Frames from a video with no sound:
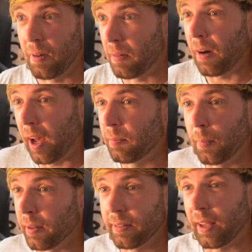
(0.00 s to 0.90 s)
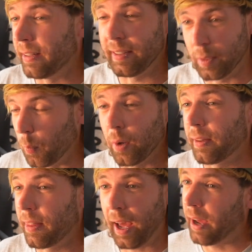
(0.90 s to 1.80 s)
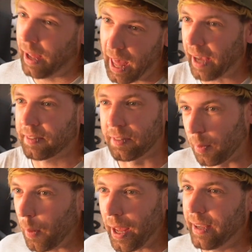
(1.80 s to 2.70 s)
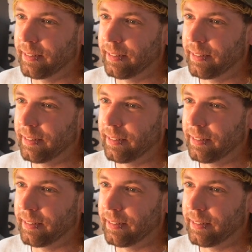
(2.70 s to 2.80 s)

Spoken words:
5 months, I didn't want that extra weight.